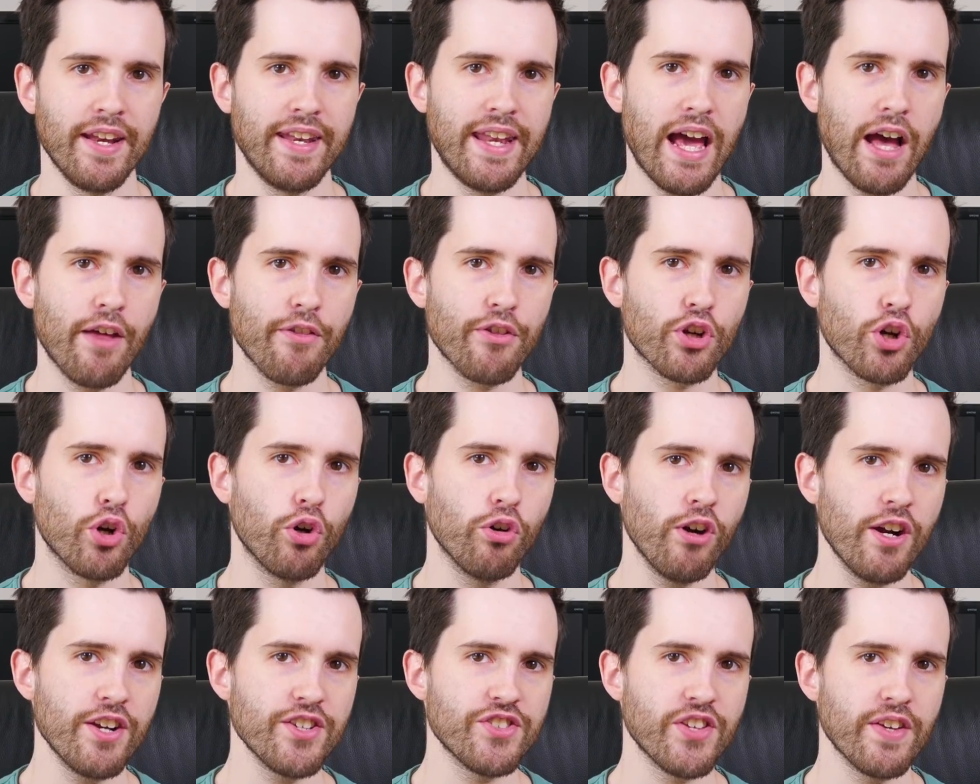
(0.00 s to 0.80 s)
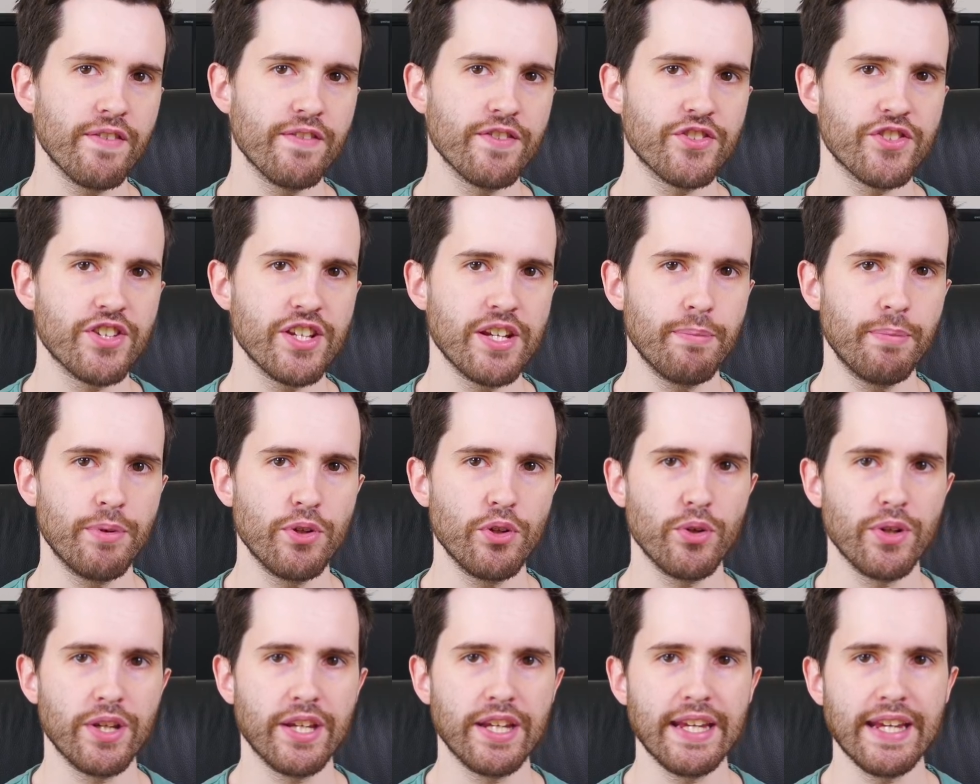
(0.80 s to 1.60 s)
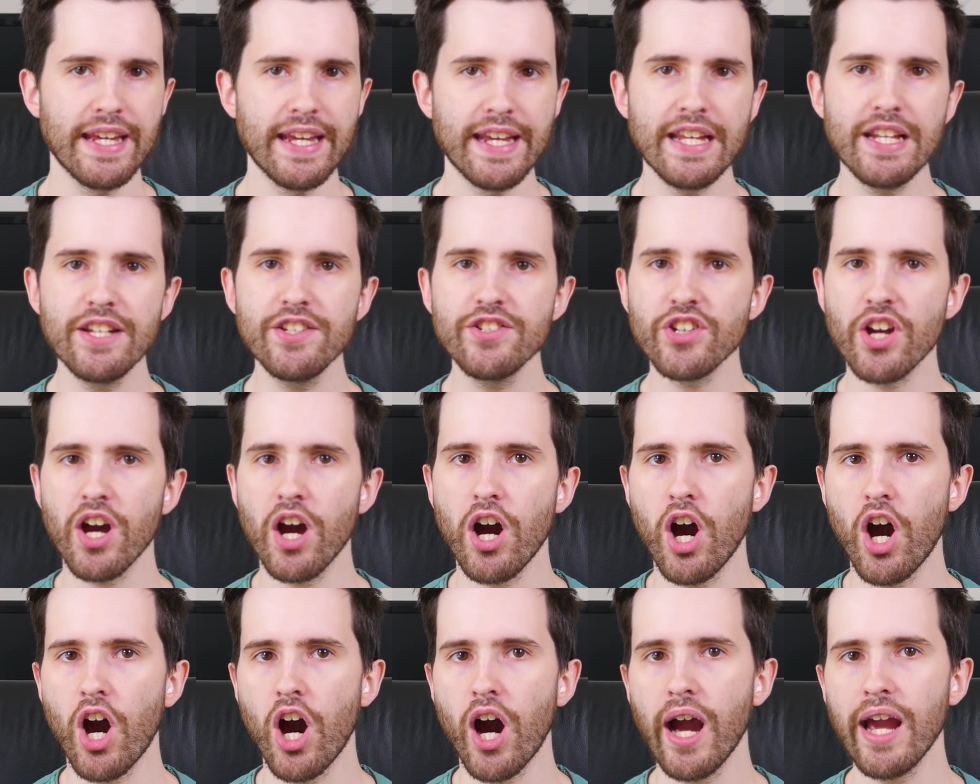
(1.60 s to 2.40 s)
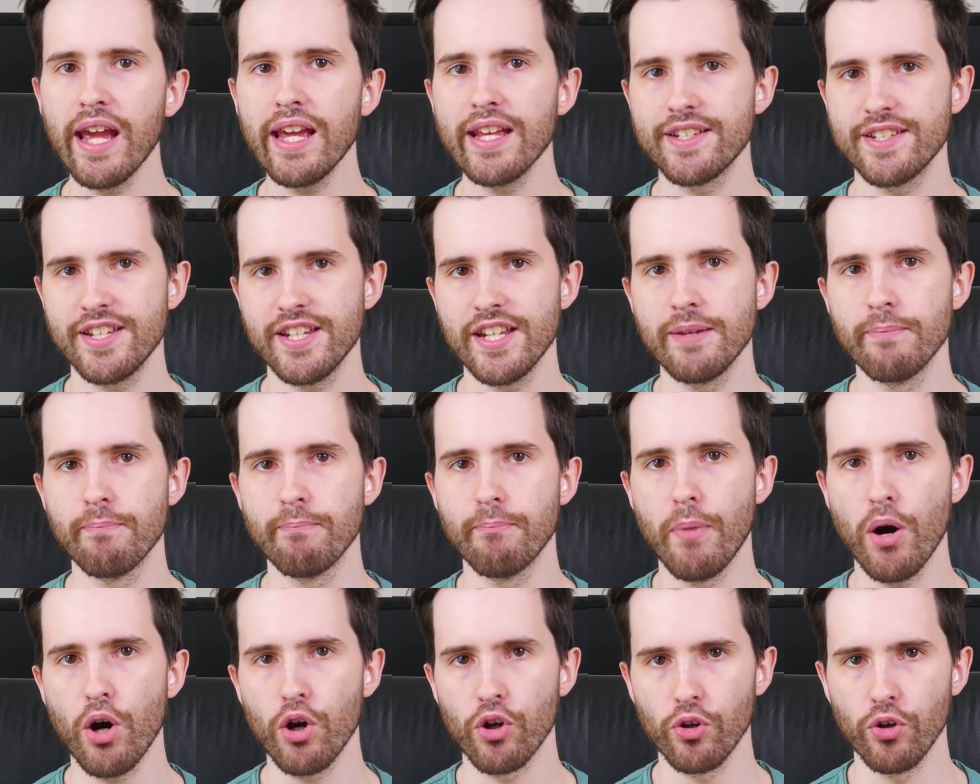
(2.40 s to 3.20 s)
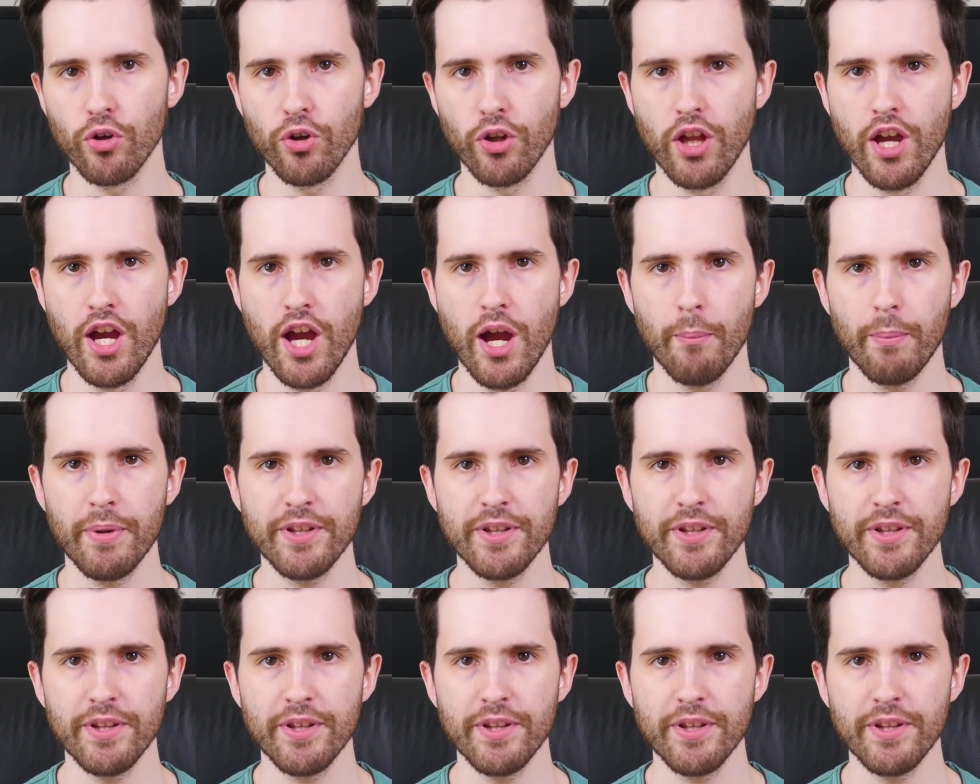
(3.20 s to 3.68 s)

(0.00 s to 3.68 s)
Now the Core i7 CPU here is a higher tier model,